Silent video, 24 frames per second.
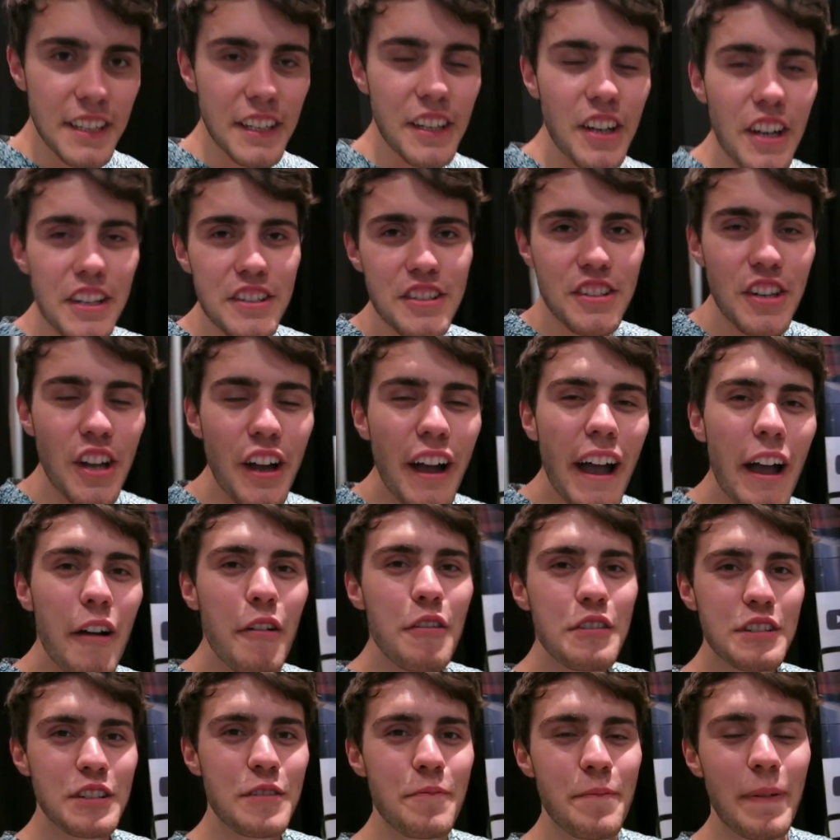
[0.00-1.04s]
So guys, you know how I
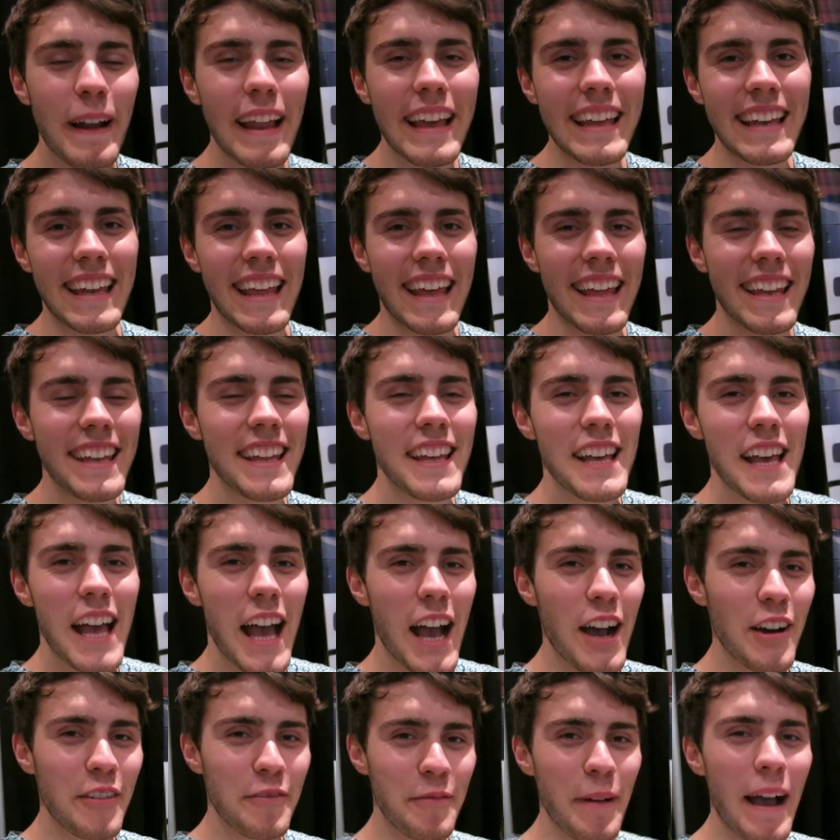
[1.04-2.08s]
was complaining
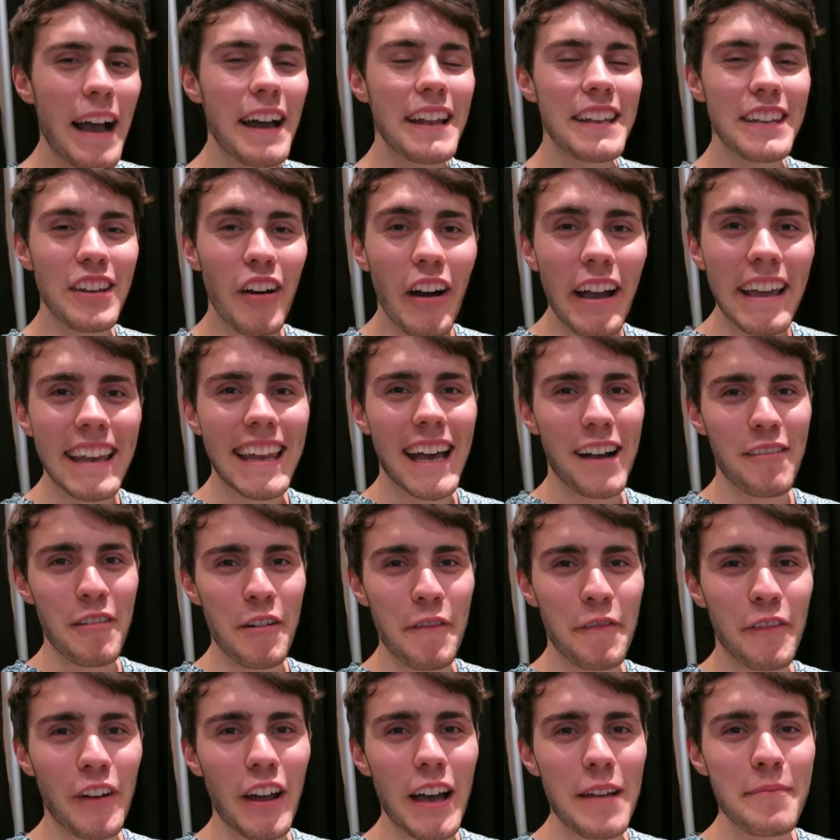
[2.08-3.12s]
about a
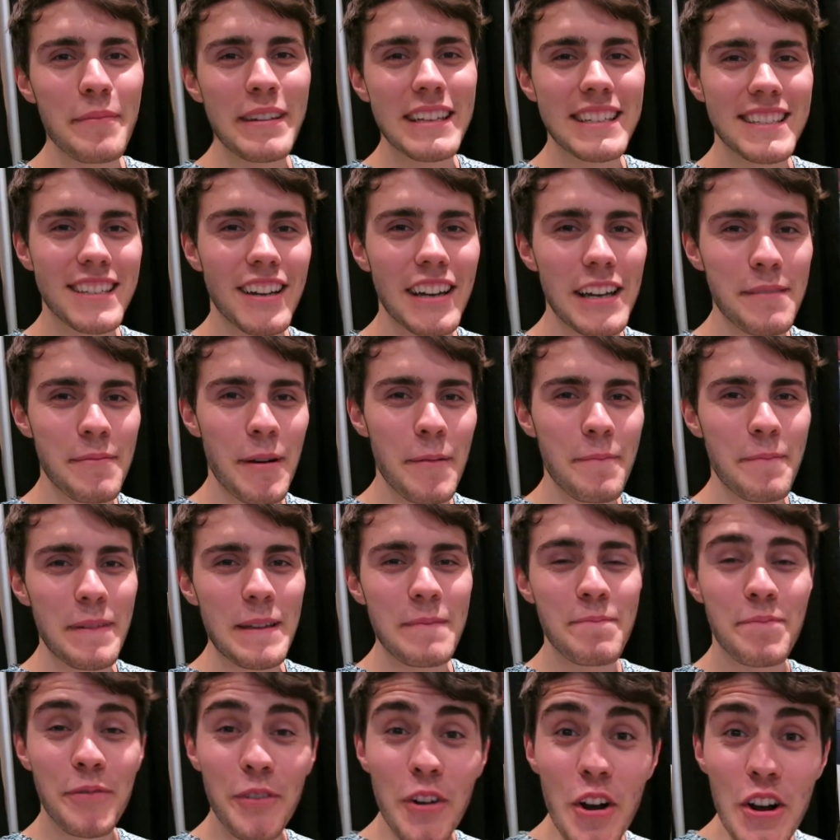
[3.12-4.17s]
9-hour flight being slightly bumpy?
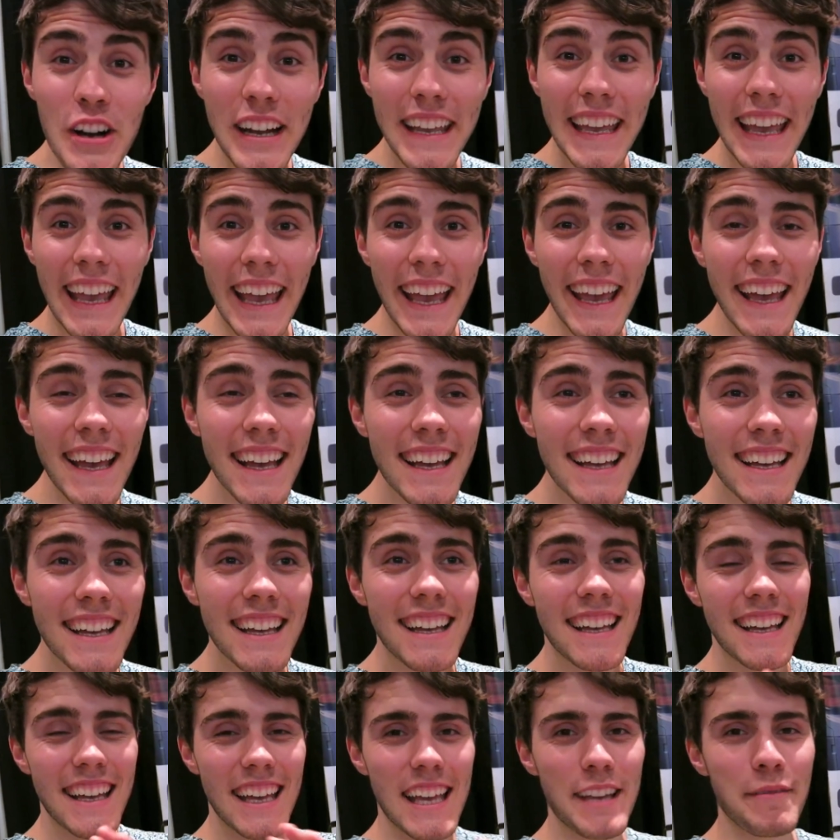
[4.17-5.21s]
Brooke here,
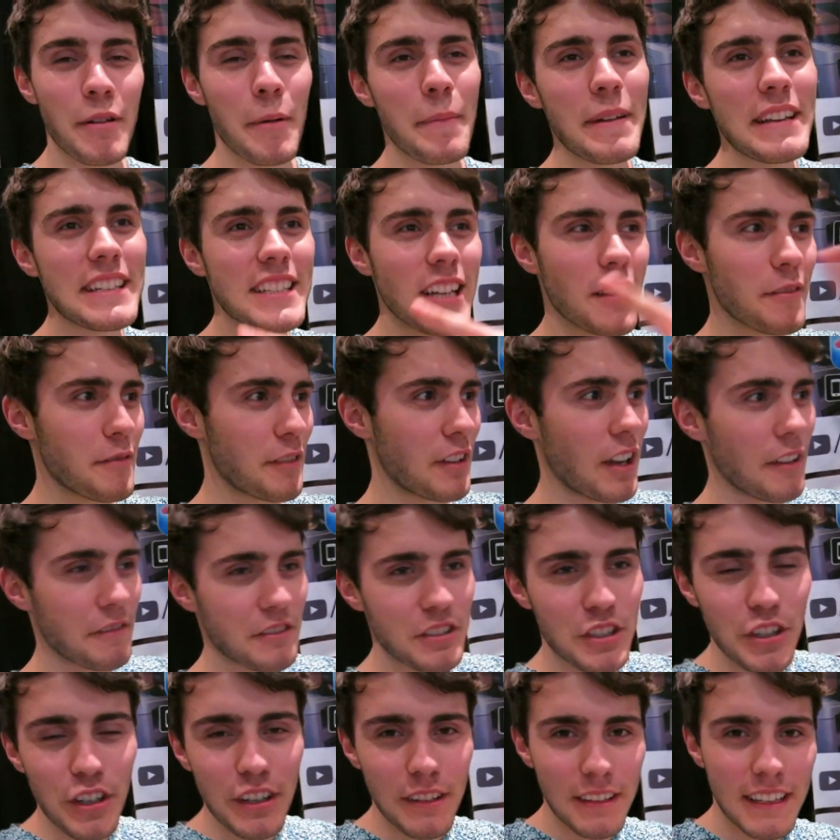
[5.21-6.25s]
in my meetup, where
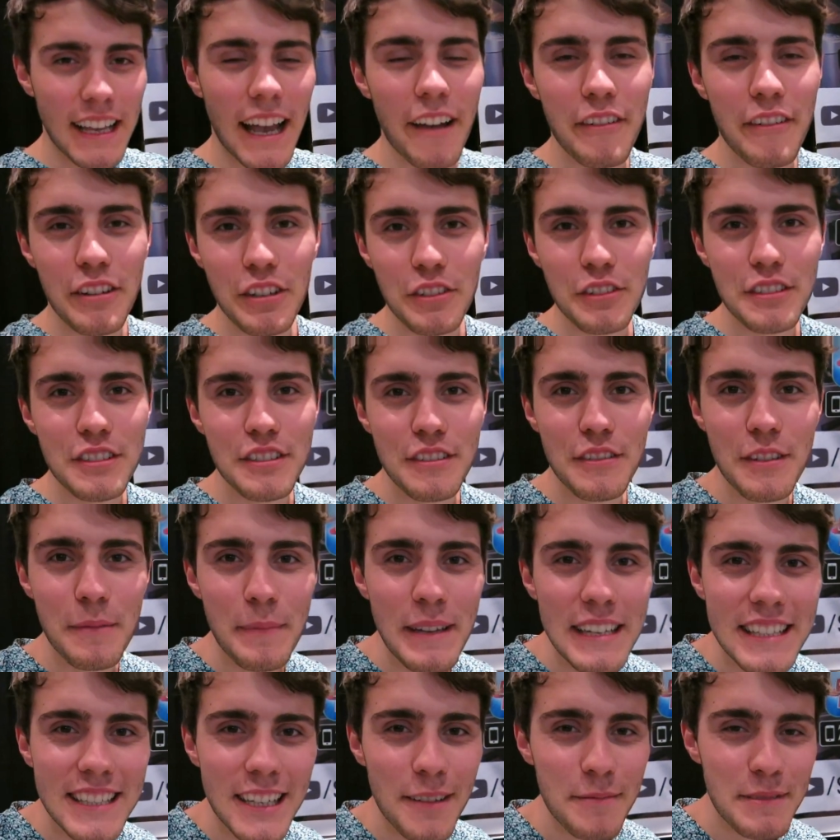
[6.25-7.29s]
I've got to carry on doing the
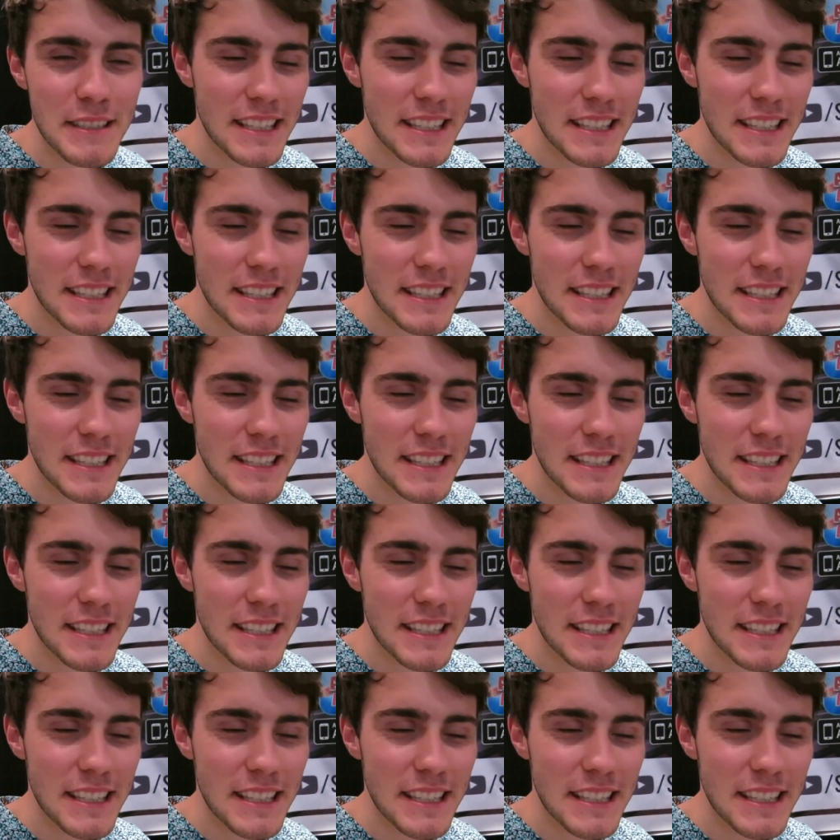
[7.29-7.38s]
meetup